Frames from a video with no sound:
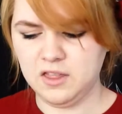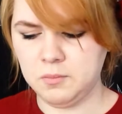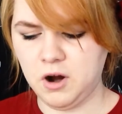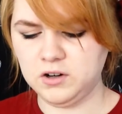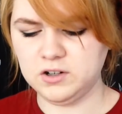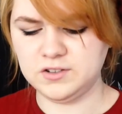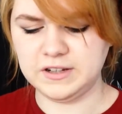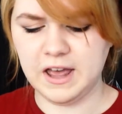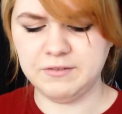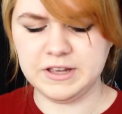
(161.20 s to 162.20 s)
the markers
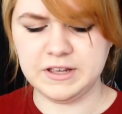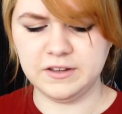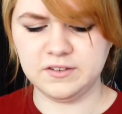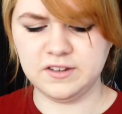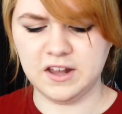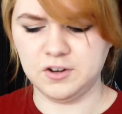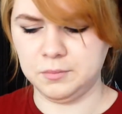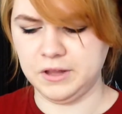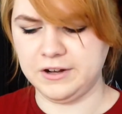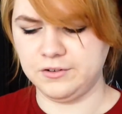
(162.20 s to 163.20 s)
and heavy inks tend to
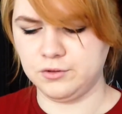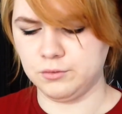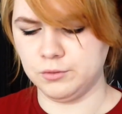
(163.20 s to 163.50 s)
blend